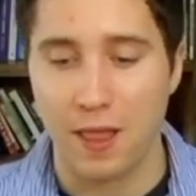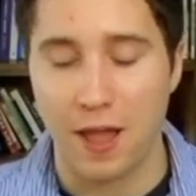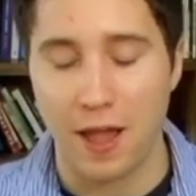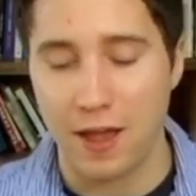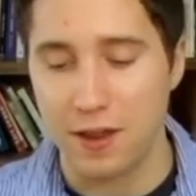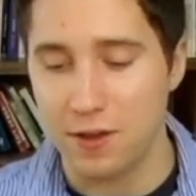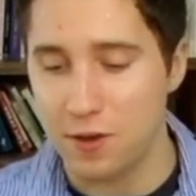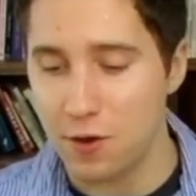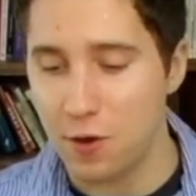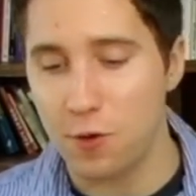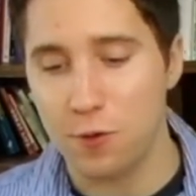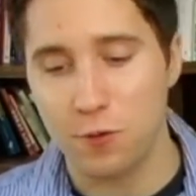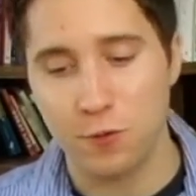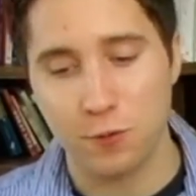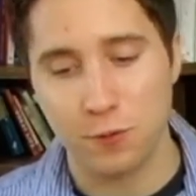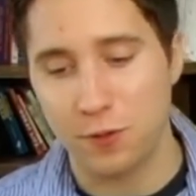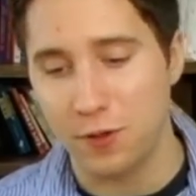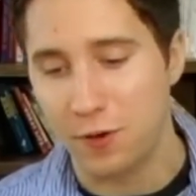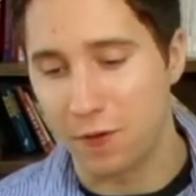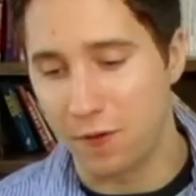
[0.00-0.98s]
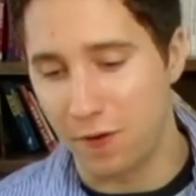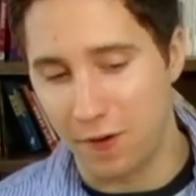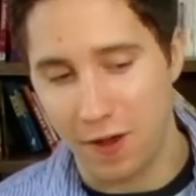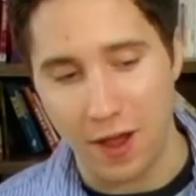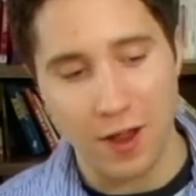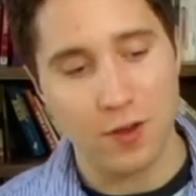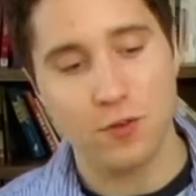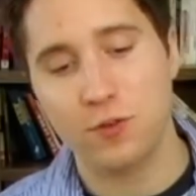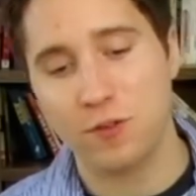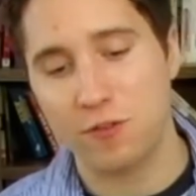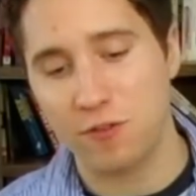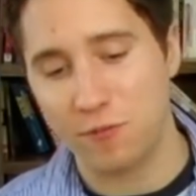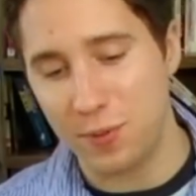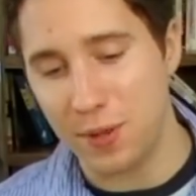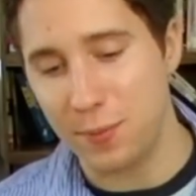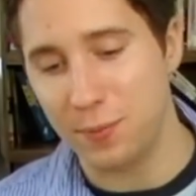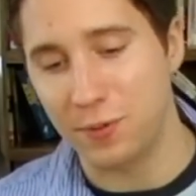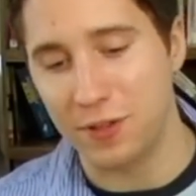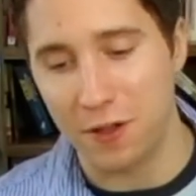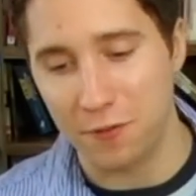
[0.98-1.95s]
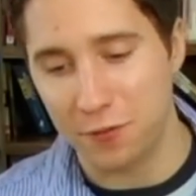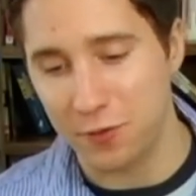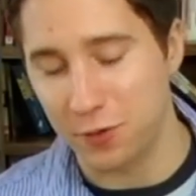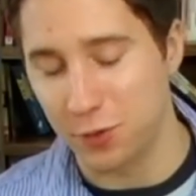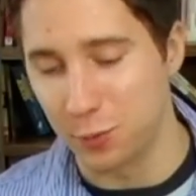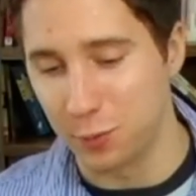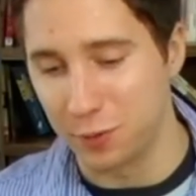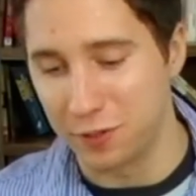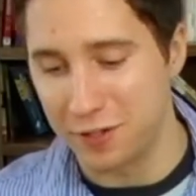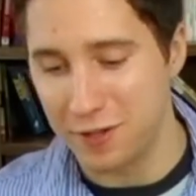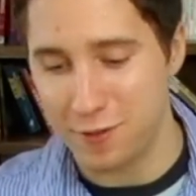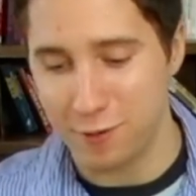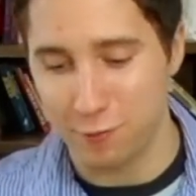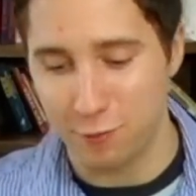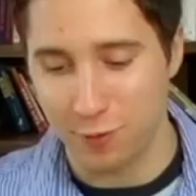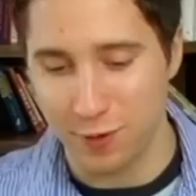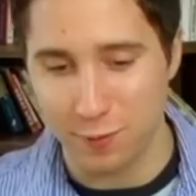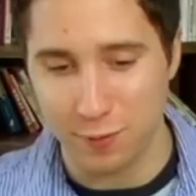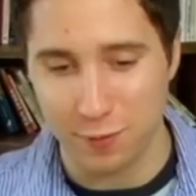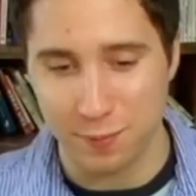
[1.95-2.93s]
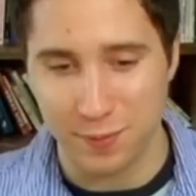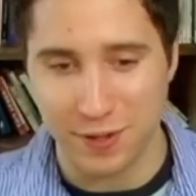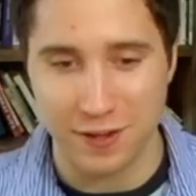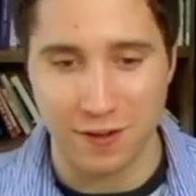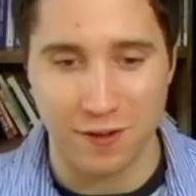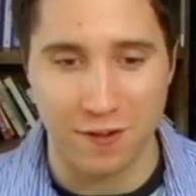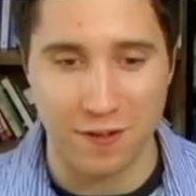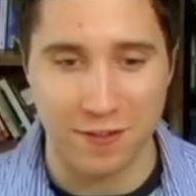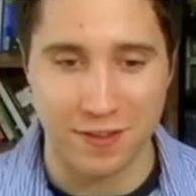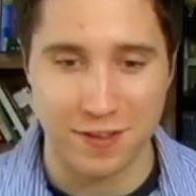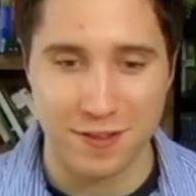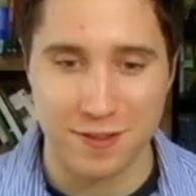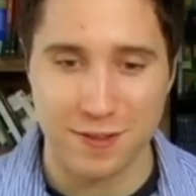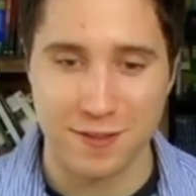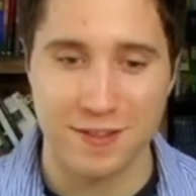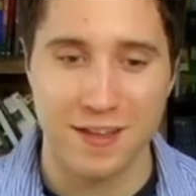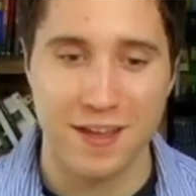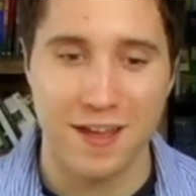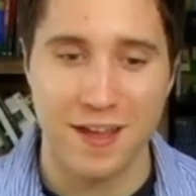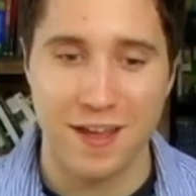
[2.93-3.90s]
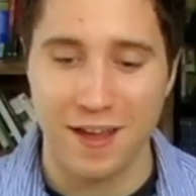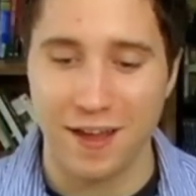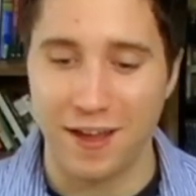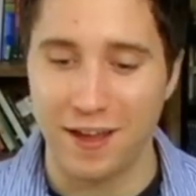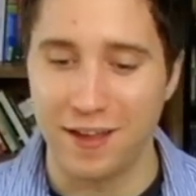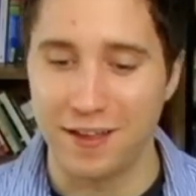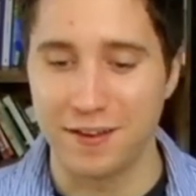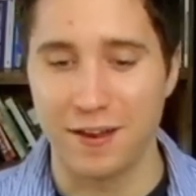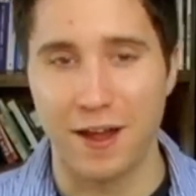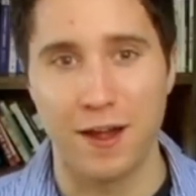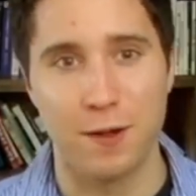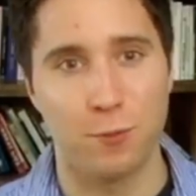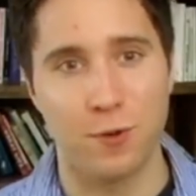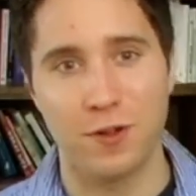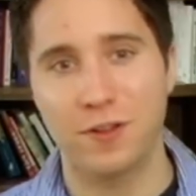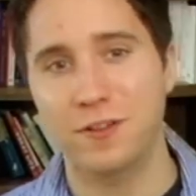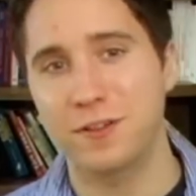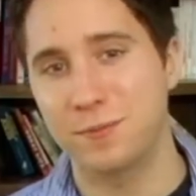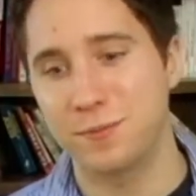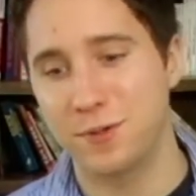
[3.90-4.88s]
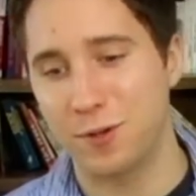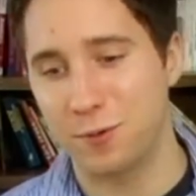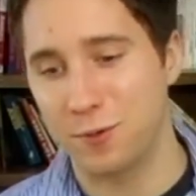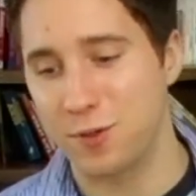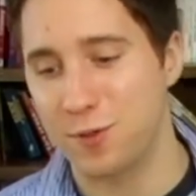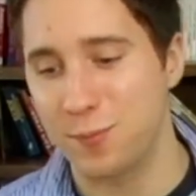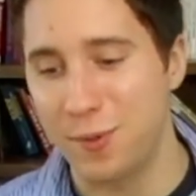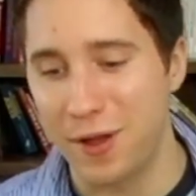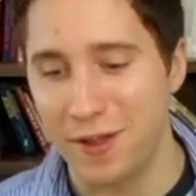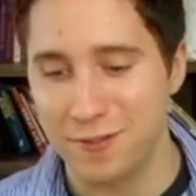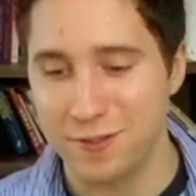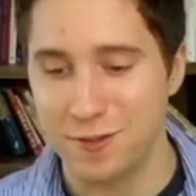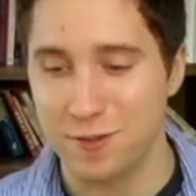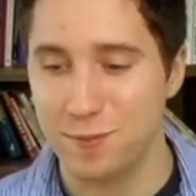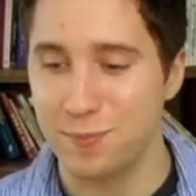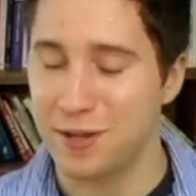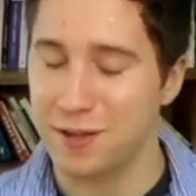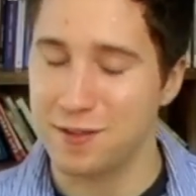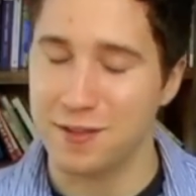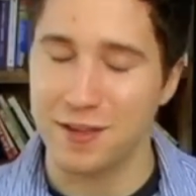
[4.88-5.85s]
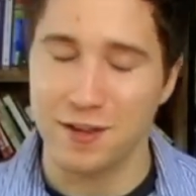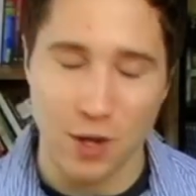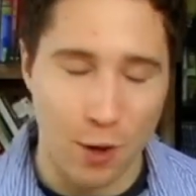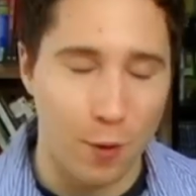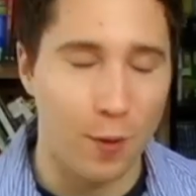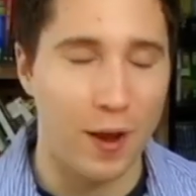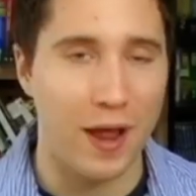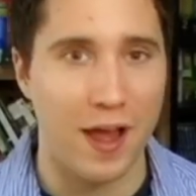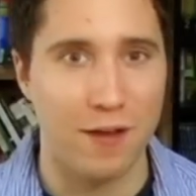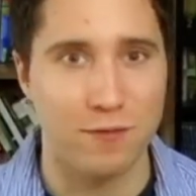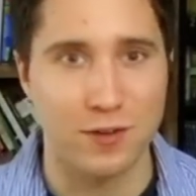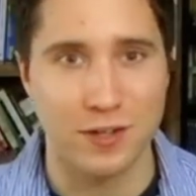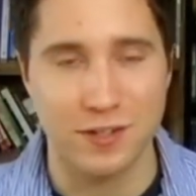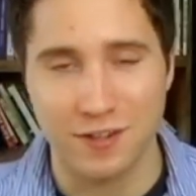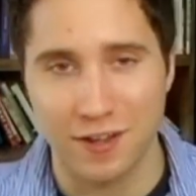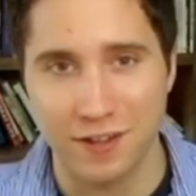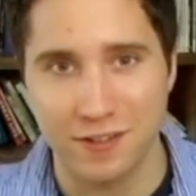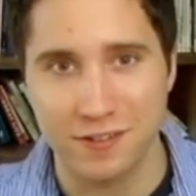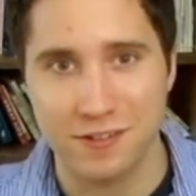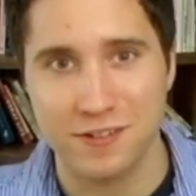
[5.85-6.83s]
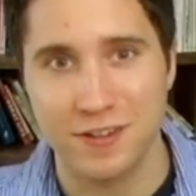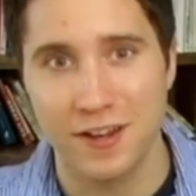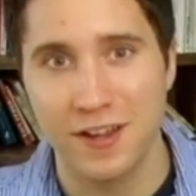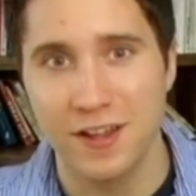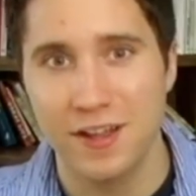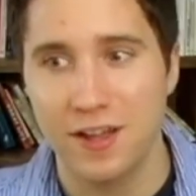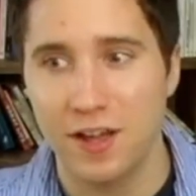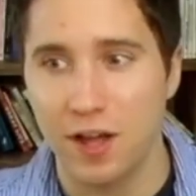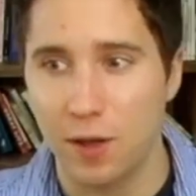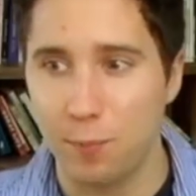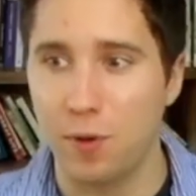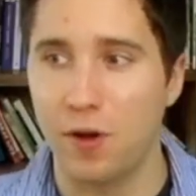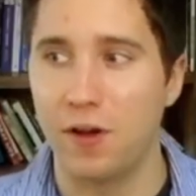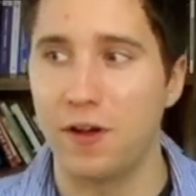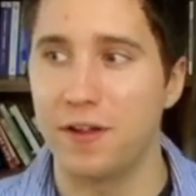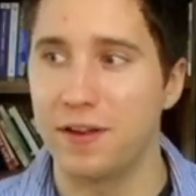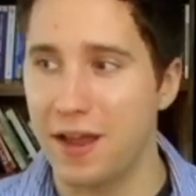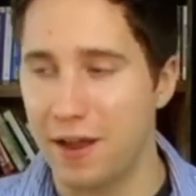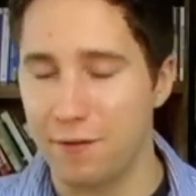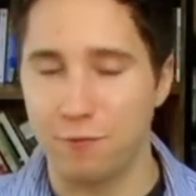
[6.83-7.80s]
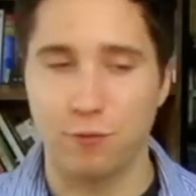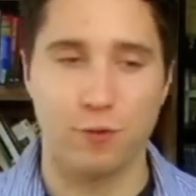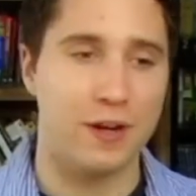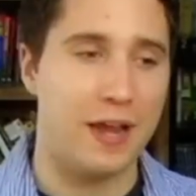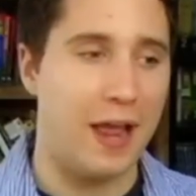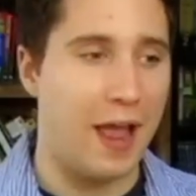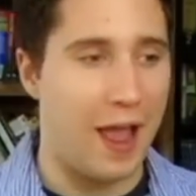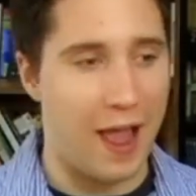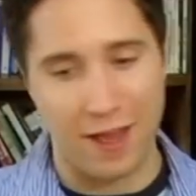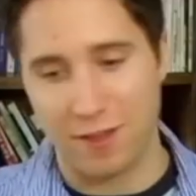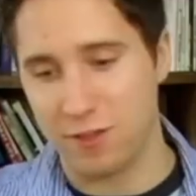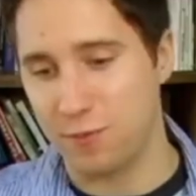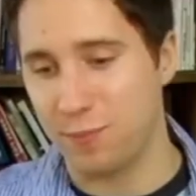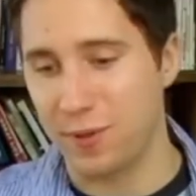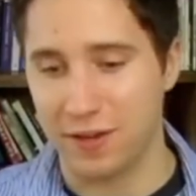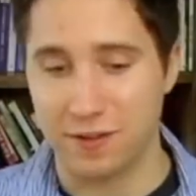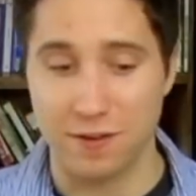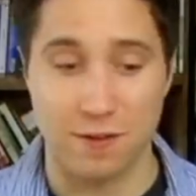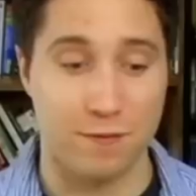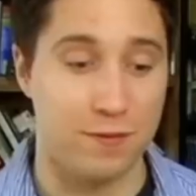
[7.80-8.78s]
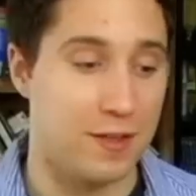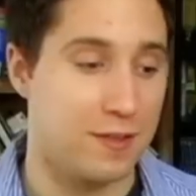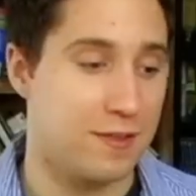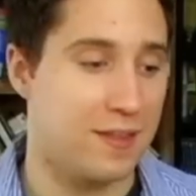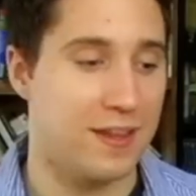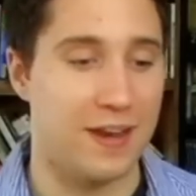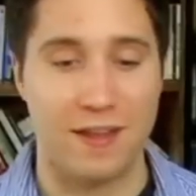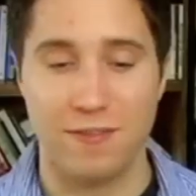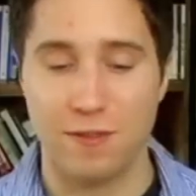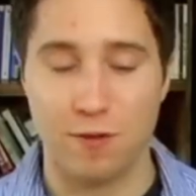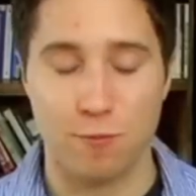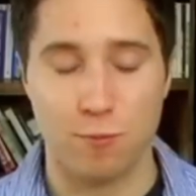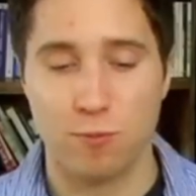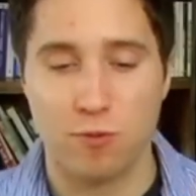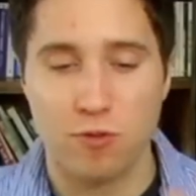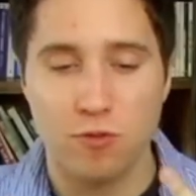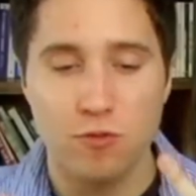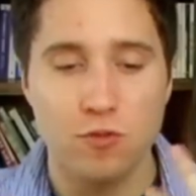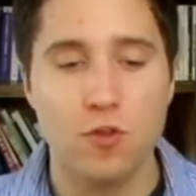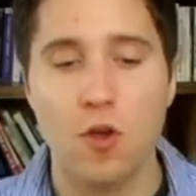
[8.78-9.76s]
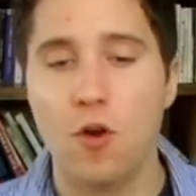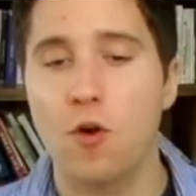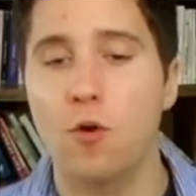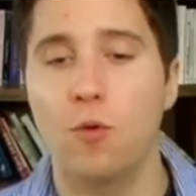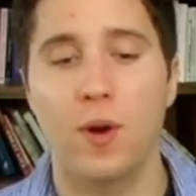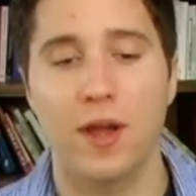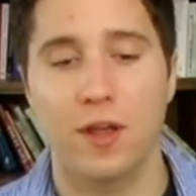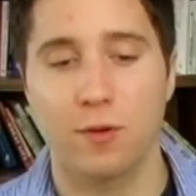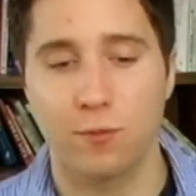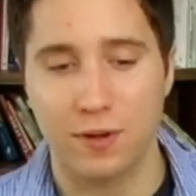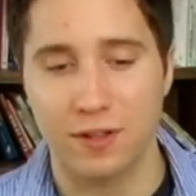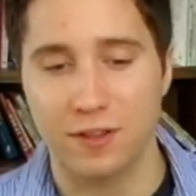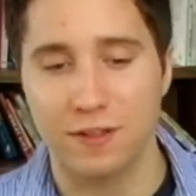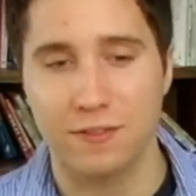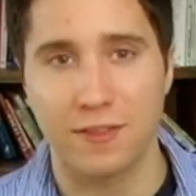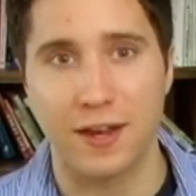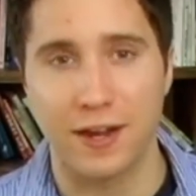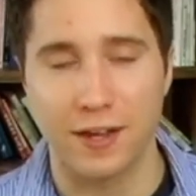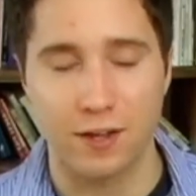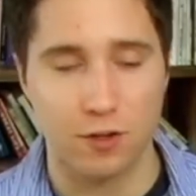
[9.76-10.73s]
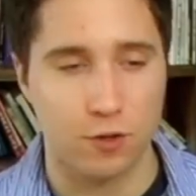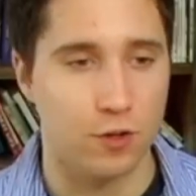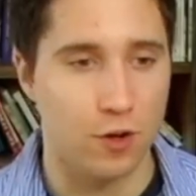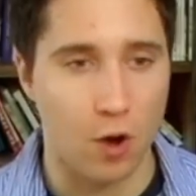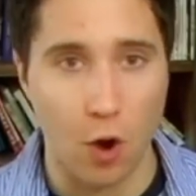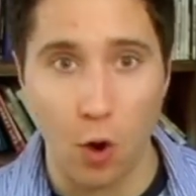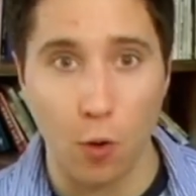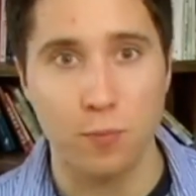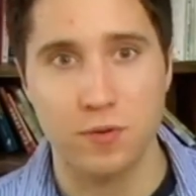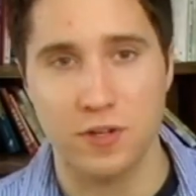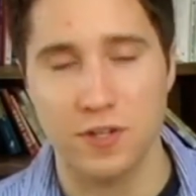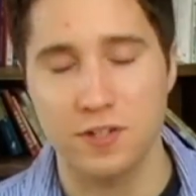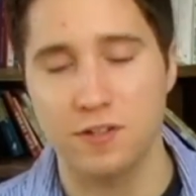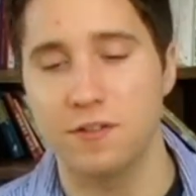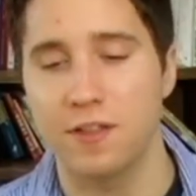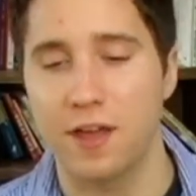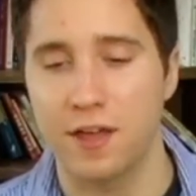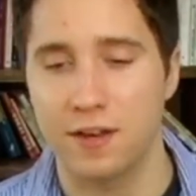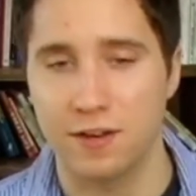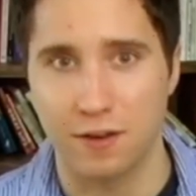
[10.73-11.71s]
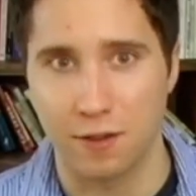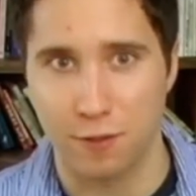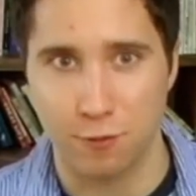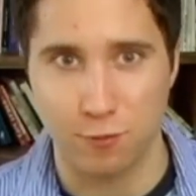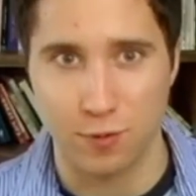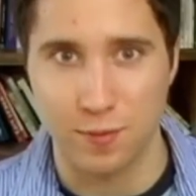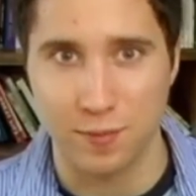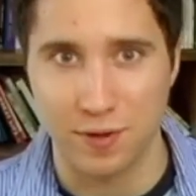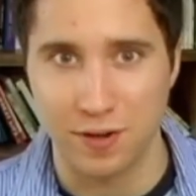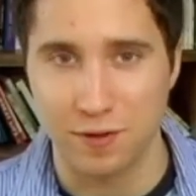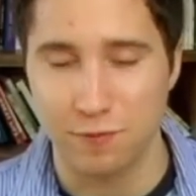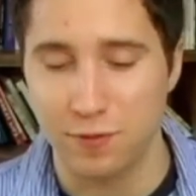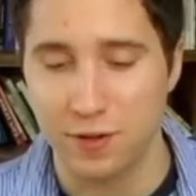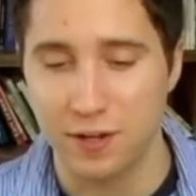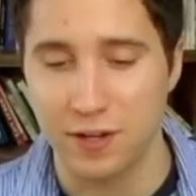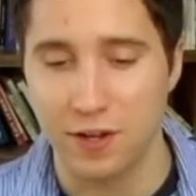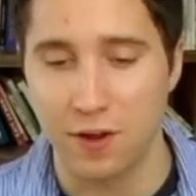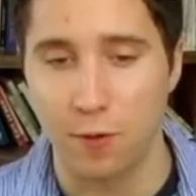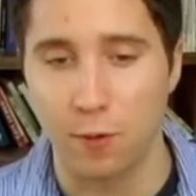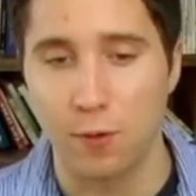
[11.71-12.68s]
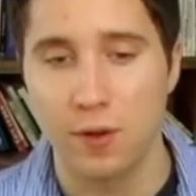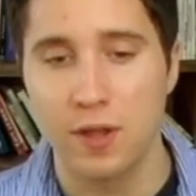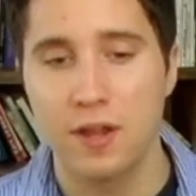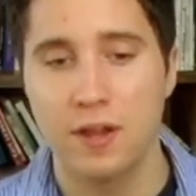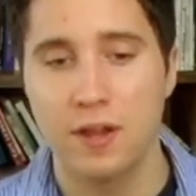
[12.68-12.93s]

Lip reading: I know there are hundreds of people out there who will disagree with me on this, and I welcome your responses, because I know I haven't touched upon every aspect of this, and there was no way really that I could hope to do that in a 3-minute video.